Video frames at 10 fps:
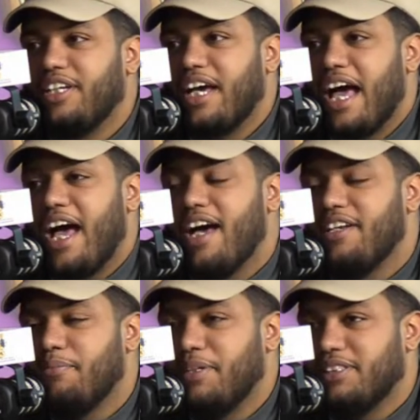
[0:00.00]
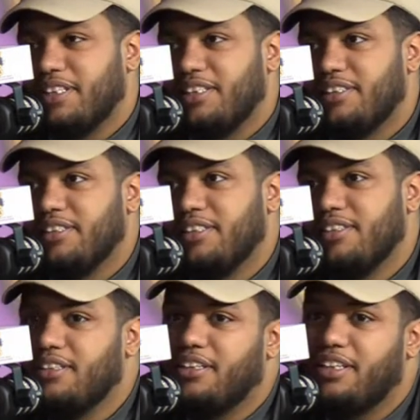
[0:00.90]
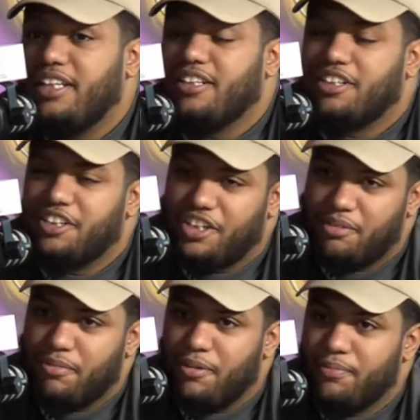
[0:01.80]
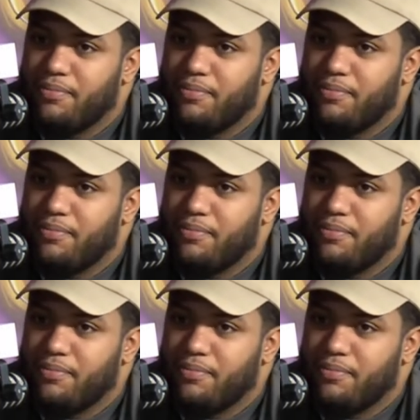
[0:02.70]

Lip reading: had a business in Londonderry Mall.